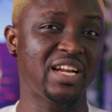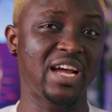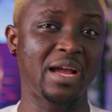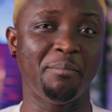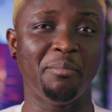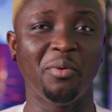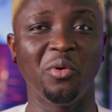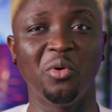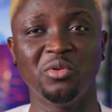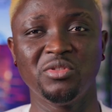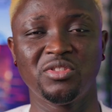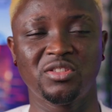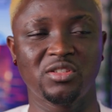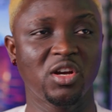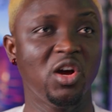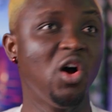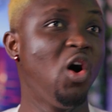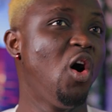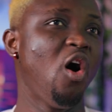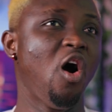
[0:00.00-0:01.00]
that I
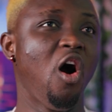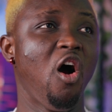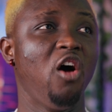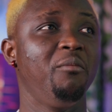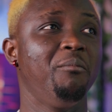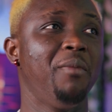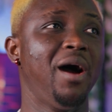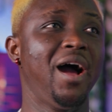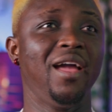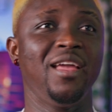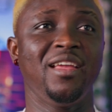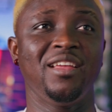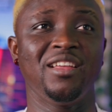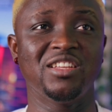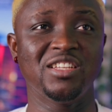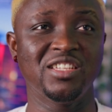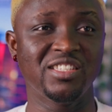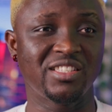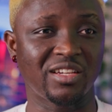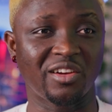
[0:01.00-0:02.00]
post on my
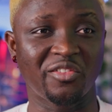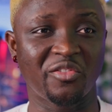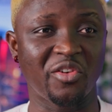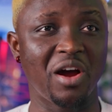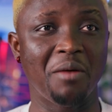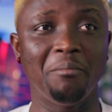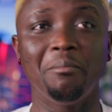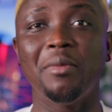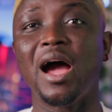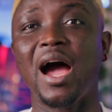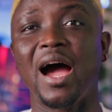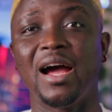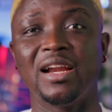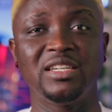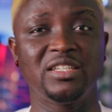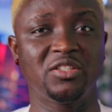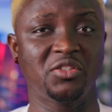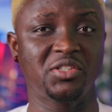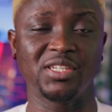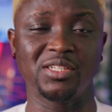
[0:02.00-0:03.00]
Instagram
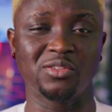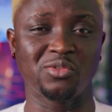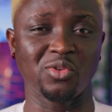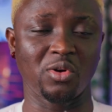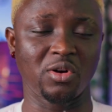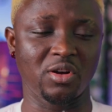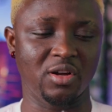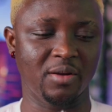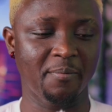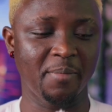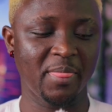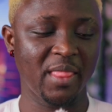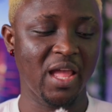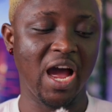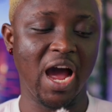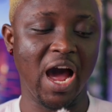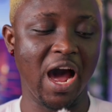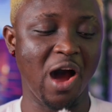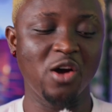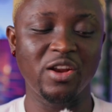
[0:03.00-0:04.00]
and TikTok,
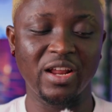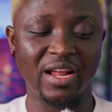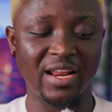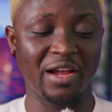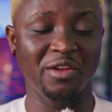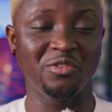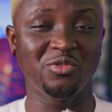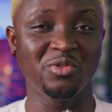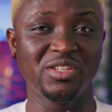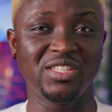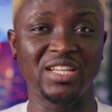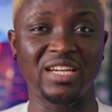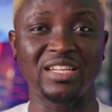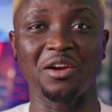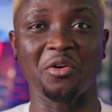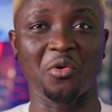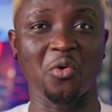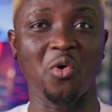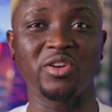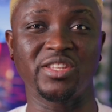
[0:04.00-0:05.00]
how that I do is
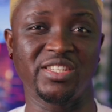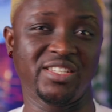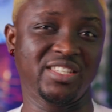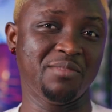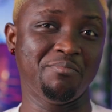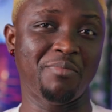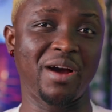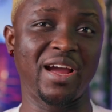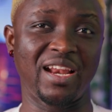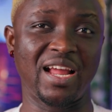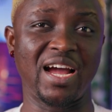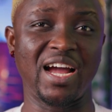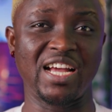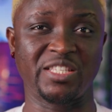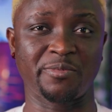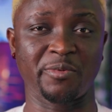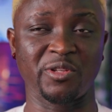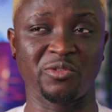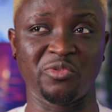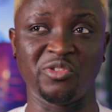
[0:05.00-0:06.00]
that I record 16:9
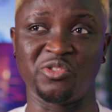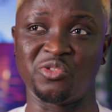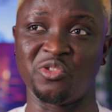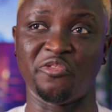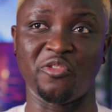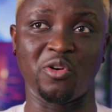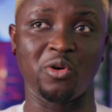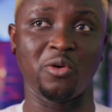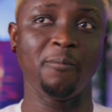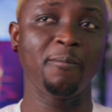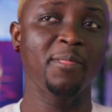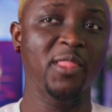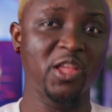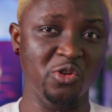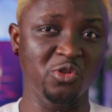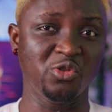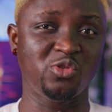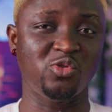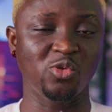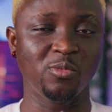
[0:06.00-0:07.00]
aspect ratio for
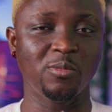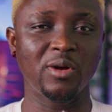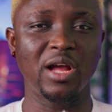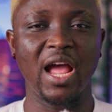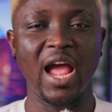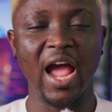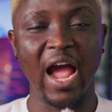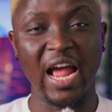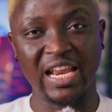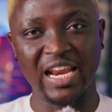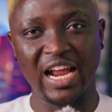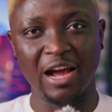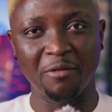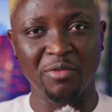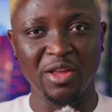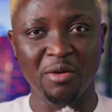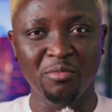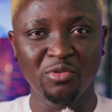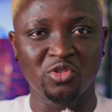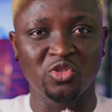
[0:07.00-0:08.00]
YouTube, and then I'll
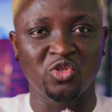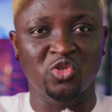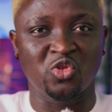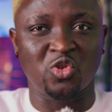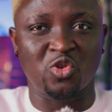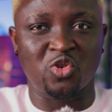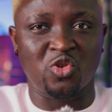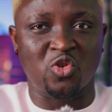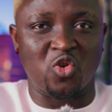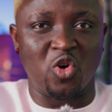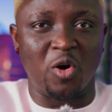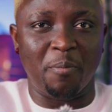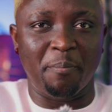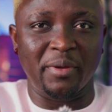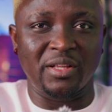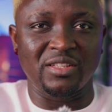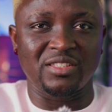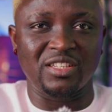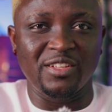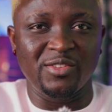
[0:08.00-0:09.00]
be able to
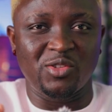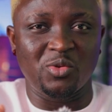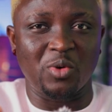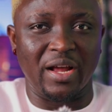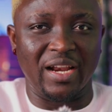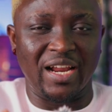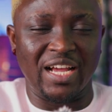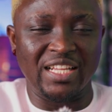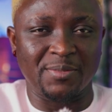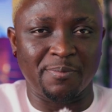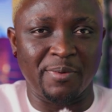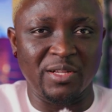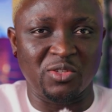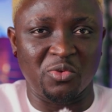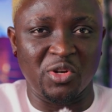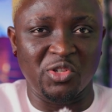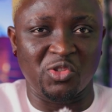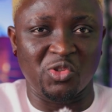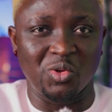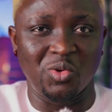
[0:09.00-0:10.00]
crop it into an
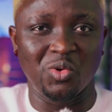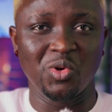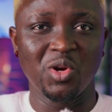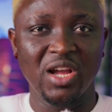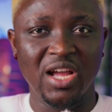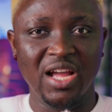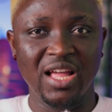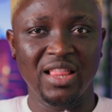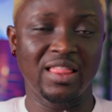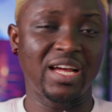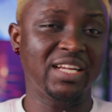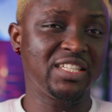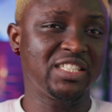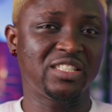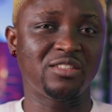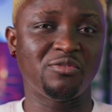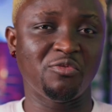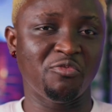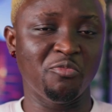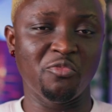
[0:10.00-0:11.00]
aspect ratio that
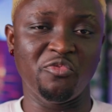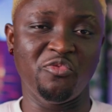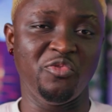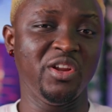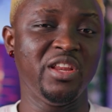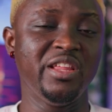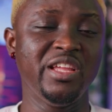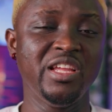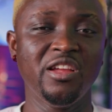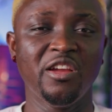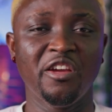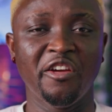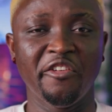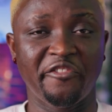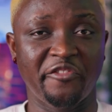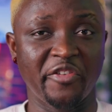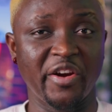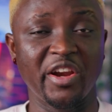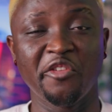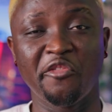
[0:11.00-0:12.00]
is really
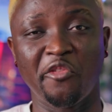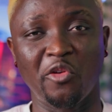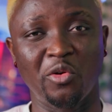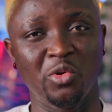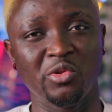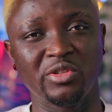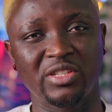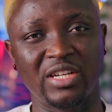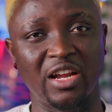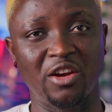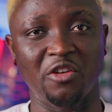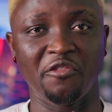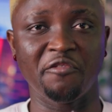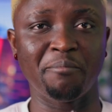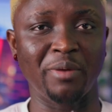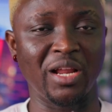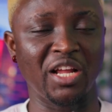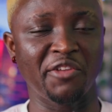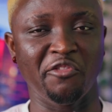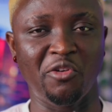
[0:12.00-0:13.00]
friendly for those kind
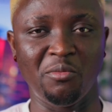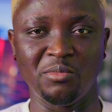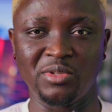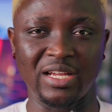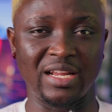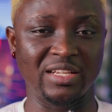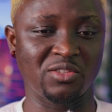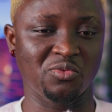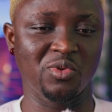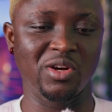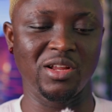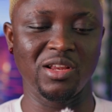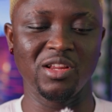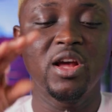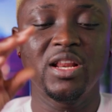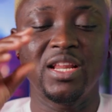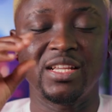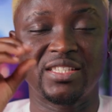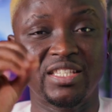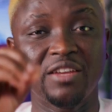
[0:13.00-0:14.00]
of platforms as well.
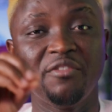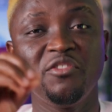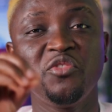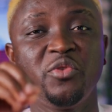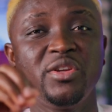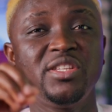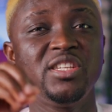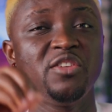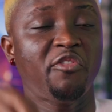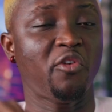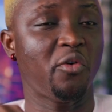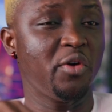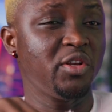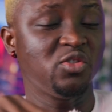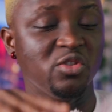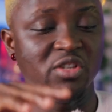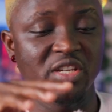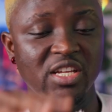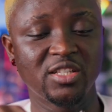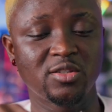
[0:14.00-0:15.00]
The seventh reason for
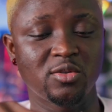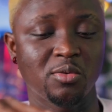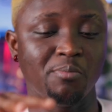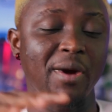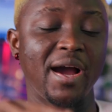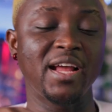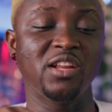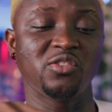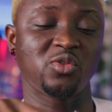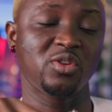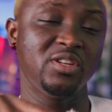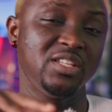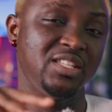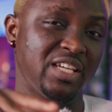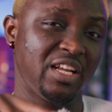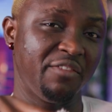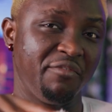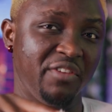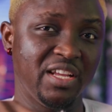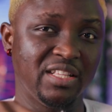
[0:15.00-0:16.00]
which you need to buy the Sony
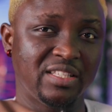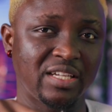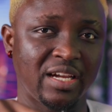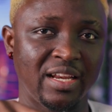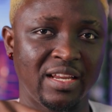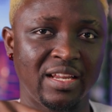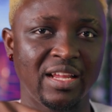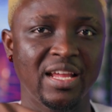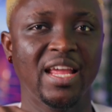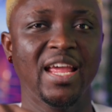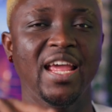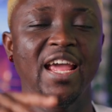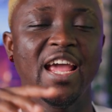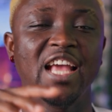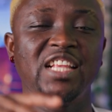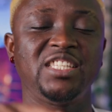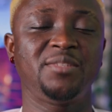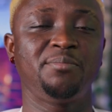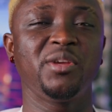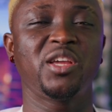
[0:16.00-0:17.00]

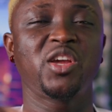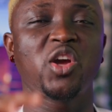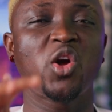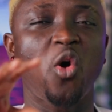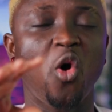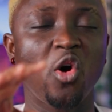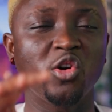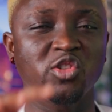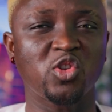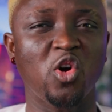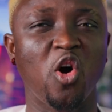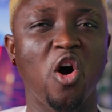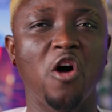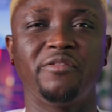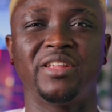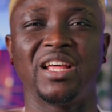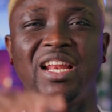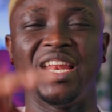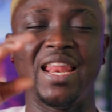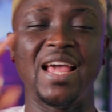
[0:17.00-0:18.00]
ZV-E10 is because
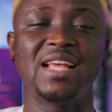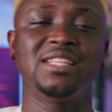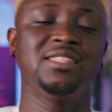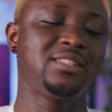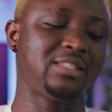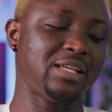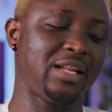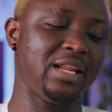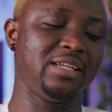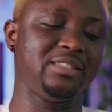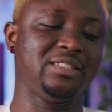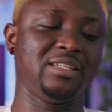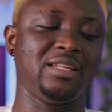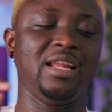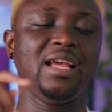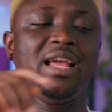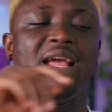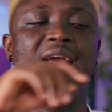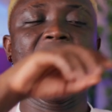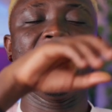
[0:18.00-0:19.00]
of the lens
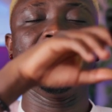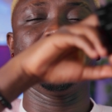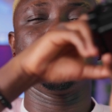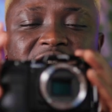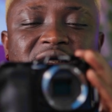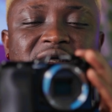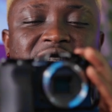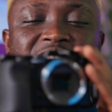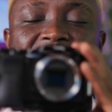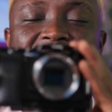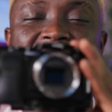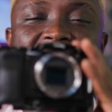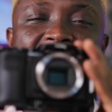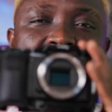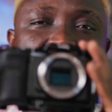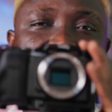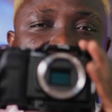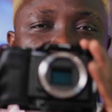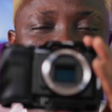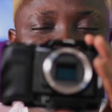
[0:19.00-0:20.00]
selection. This is an
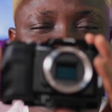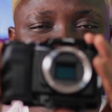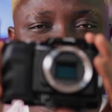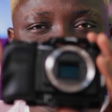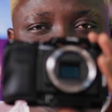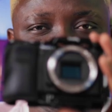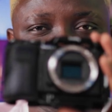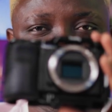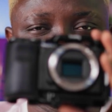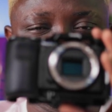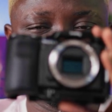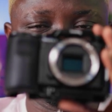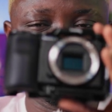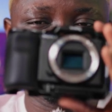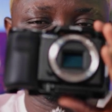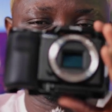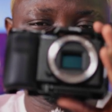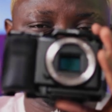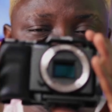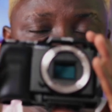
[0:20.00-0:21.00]
APS-C
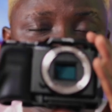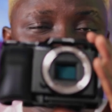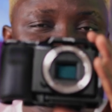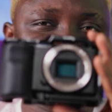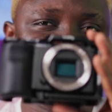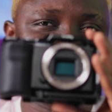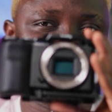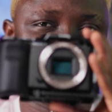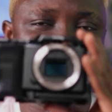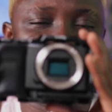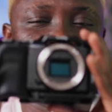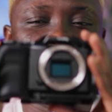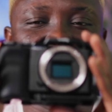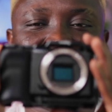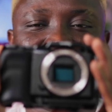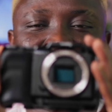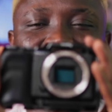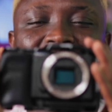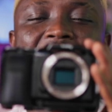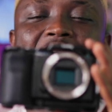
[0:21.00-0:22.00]
crop
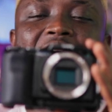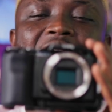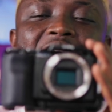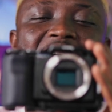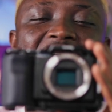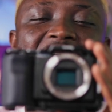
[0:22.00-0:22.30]
sensor